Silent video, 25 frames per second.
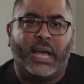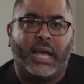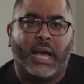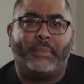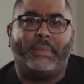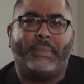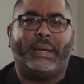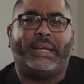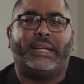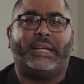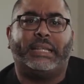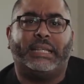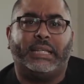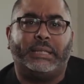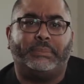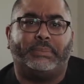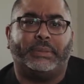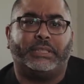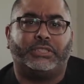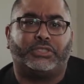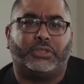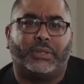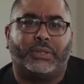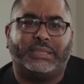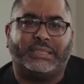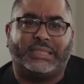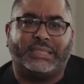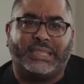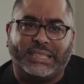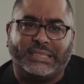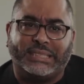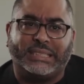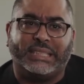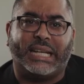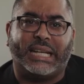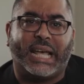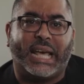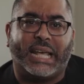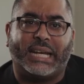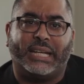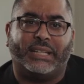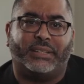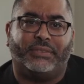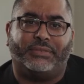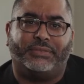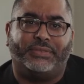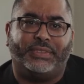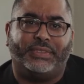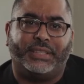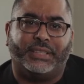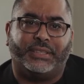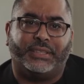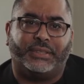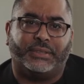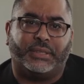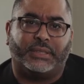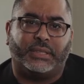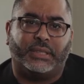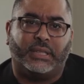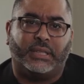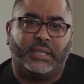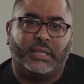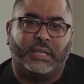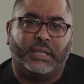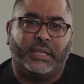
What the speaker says: I made a leap in transition out of the field.